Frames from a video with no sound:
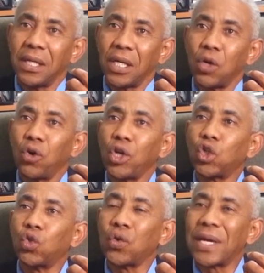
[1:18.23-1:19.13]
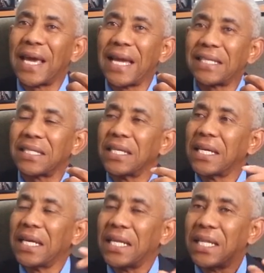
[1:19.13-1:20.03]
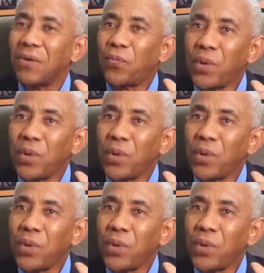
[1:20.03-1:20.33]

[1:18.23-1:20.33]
in order to get the